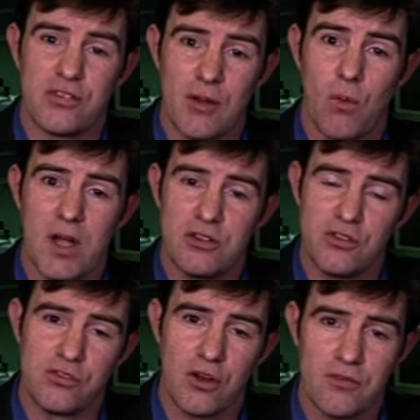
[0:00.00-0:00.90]
some way
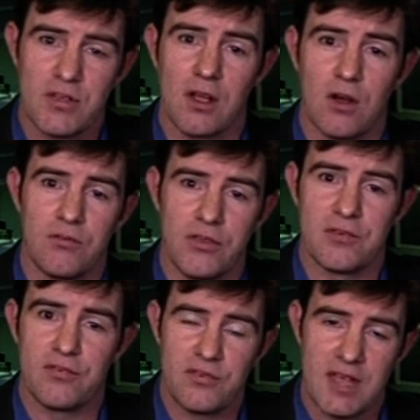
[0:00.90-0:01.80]
deserving of
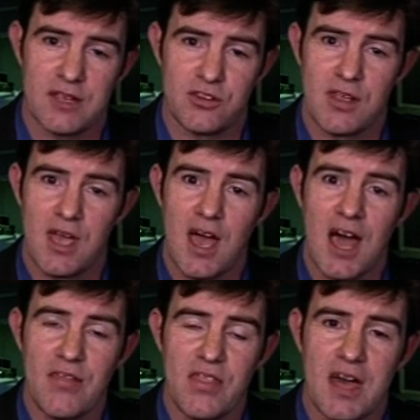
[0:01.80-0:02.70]
their fate.
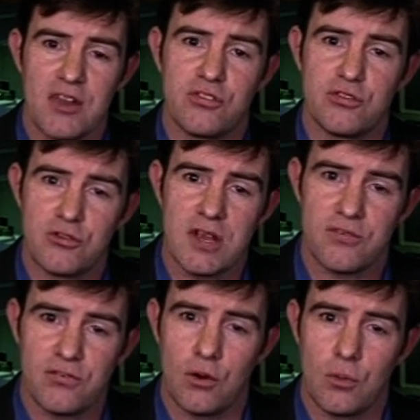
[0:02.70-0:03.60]
And that is
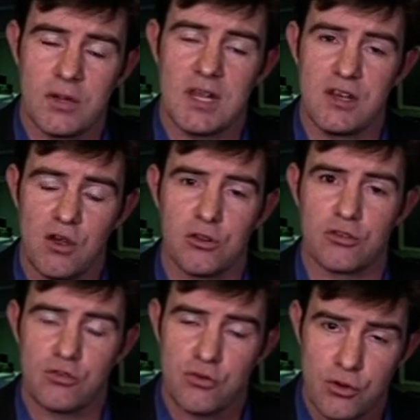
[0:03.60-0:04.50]
straightforwardly
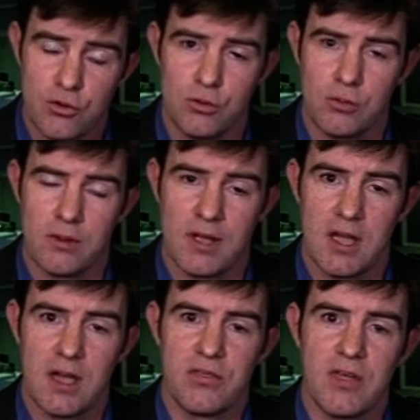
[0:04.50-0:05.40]
not true
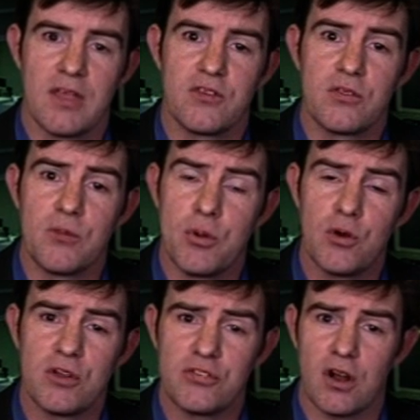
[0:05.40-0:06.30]
that the
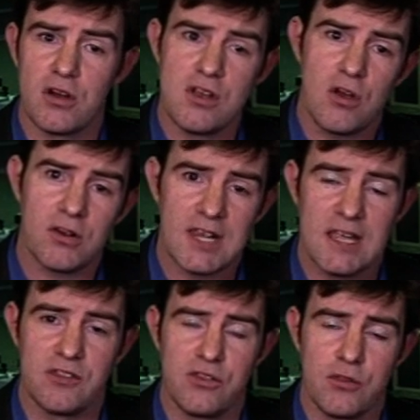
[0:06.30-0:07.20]
poorest are not
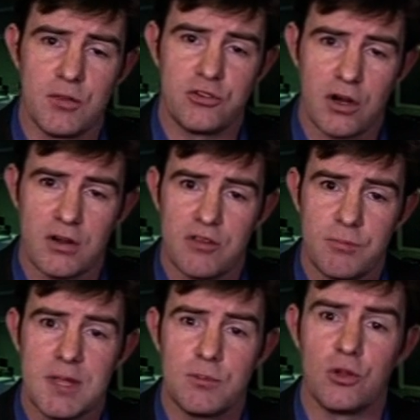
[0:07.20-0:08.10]
lazy. The majority
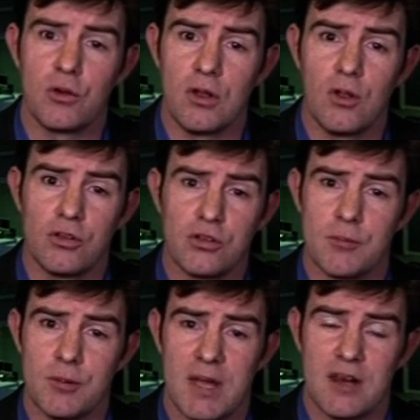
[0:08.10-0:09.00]
of people who are
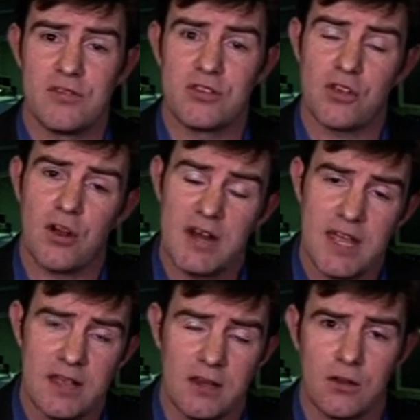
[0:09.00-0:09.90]
long-term in benefits are
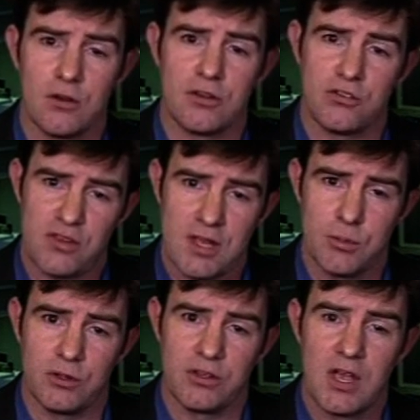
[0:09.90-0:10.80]
ill or
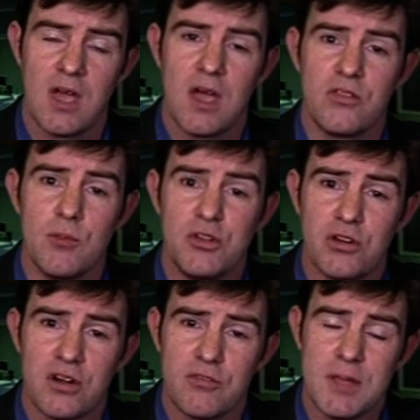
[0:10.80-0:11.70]
disabled. The
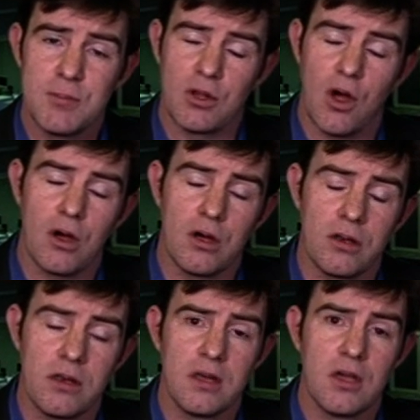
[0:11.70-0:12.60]
majority of people
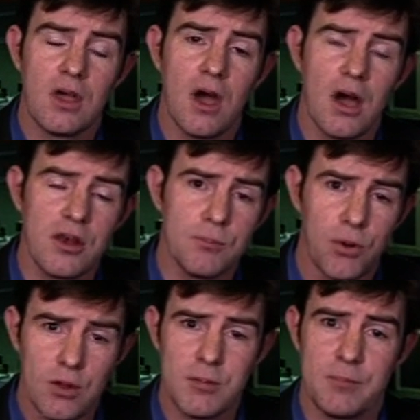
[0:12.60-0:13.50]
on
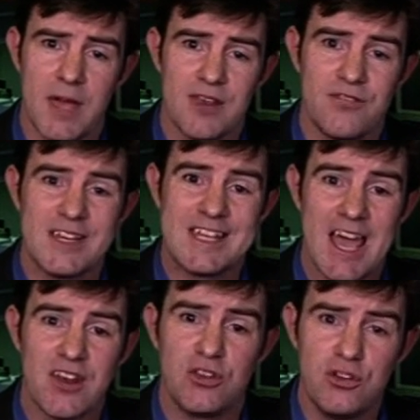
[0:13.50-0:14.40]
unemployment benefit
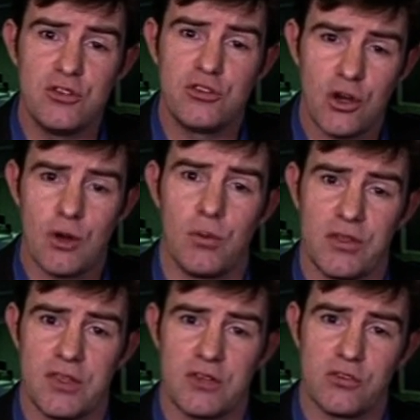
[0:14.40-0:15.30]
get a new job
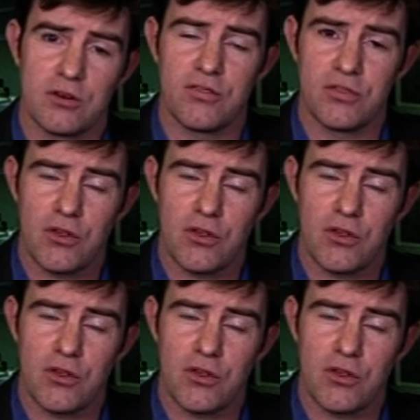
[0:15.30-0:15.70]
within sort of